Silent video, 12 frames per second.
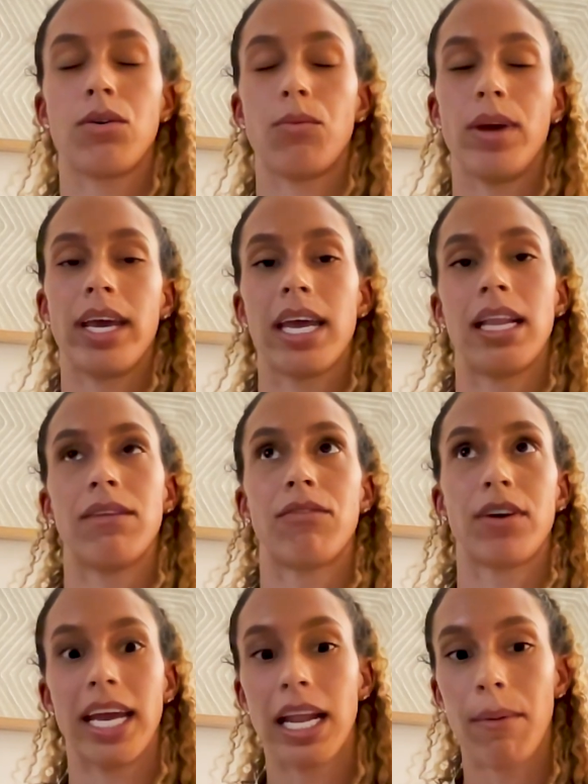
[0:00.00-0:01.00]
we can
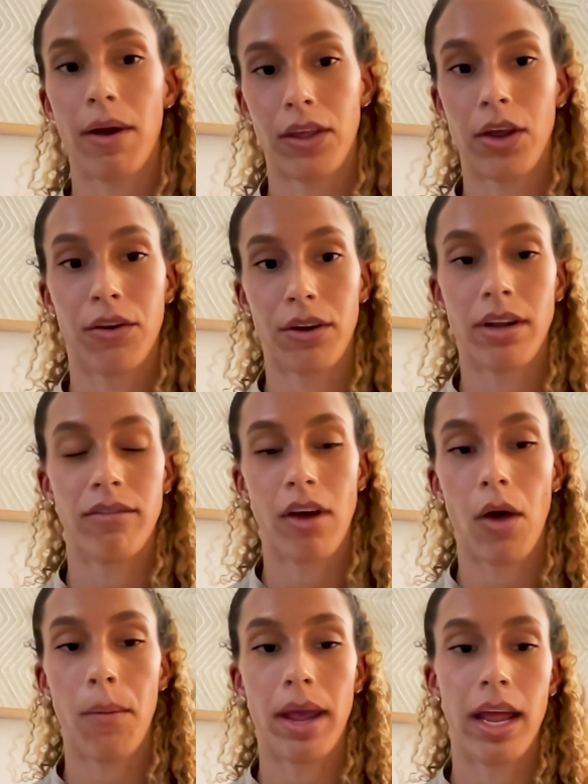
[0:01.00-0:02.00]
forget about the career
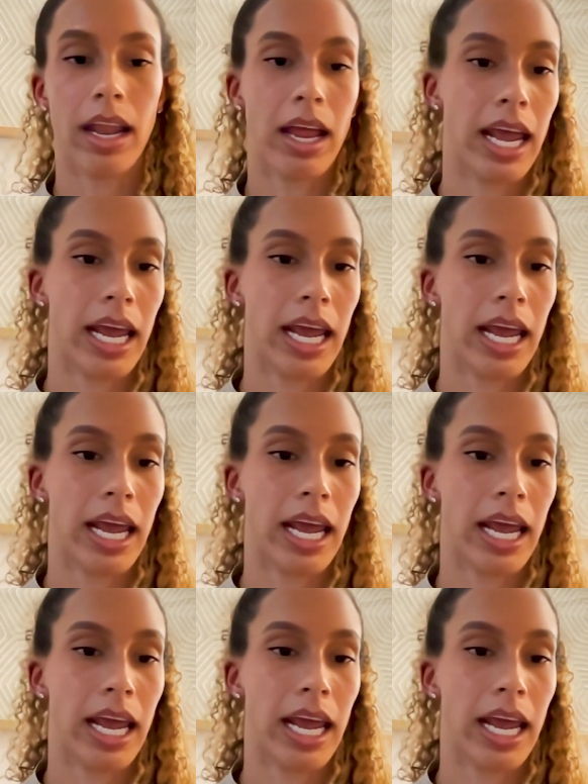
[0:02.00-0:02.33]
development